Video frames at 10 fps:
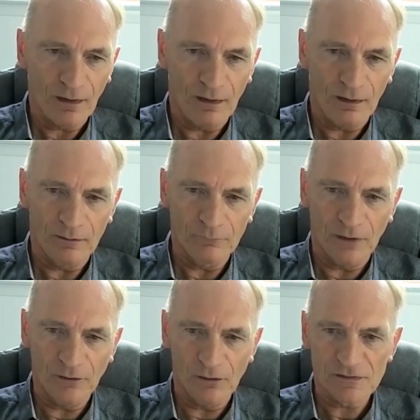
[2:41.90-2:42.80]
A
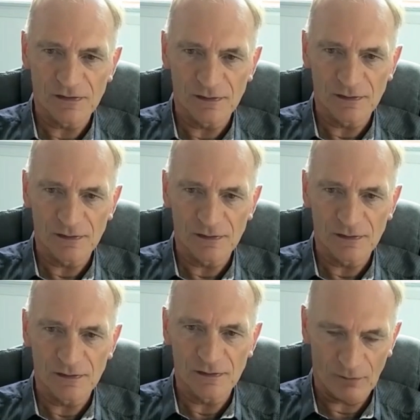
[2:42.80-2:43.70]
lot of teams
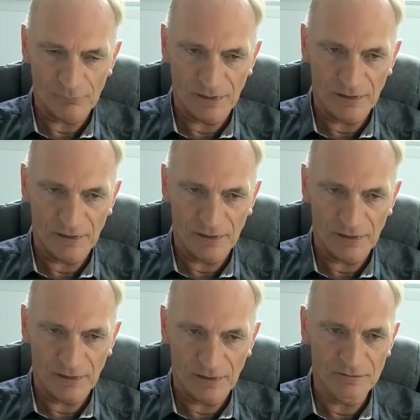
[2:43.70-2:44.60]
looked at me
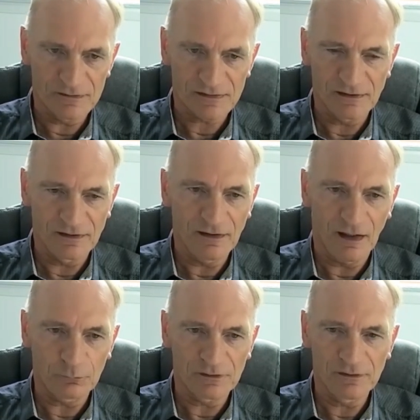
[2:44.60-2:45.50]
and decided that
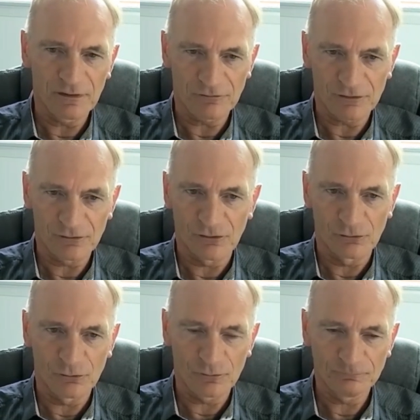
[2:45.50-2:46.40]
I would never
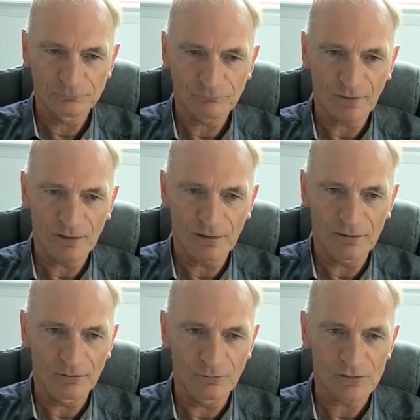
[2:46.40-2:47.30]
grow. And they
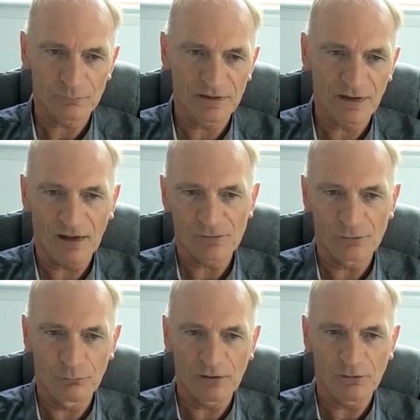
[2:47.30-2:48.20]
looked at my dad,
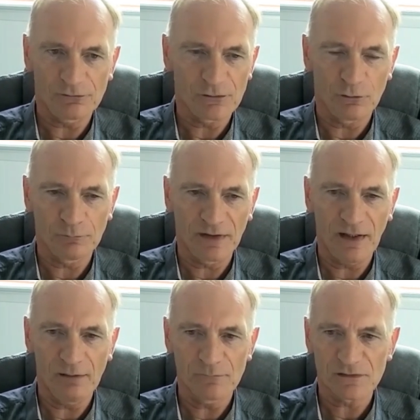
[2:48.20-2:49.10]
who went to all my
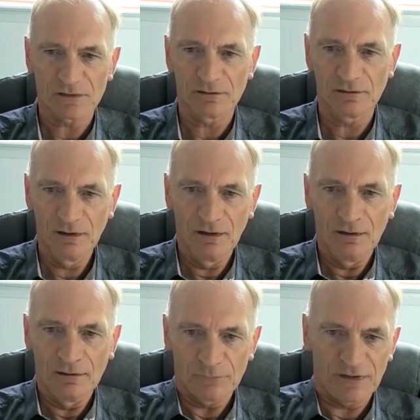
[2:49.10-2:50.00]
games, and
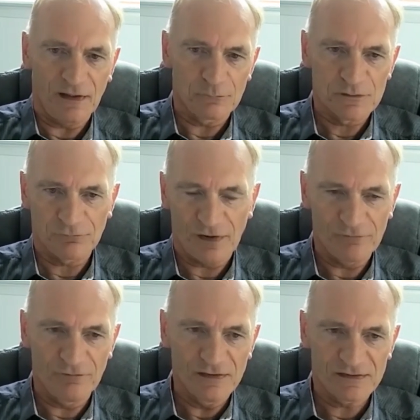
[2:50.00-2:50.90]
my dad was
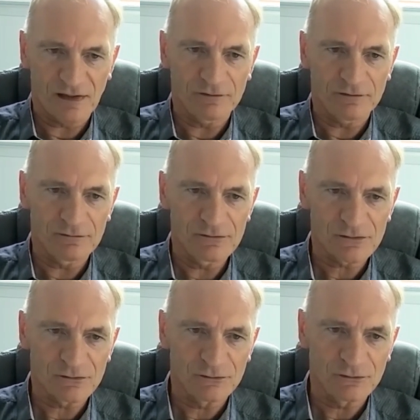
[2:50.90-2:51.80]
5'7",
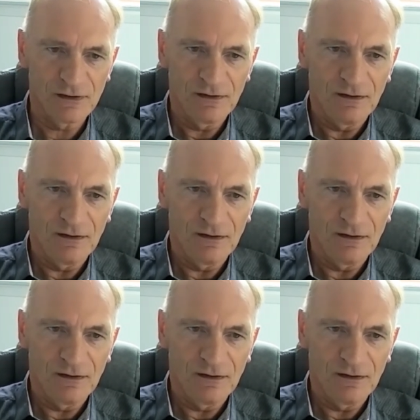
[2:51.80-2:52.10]
so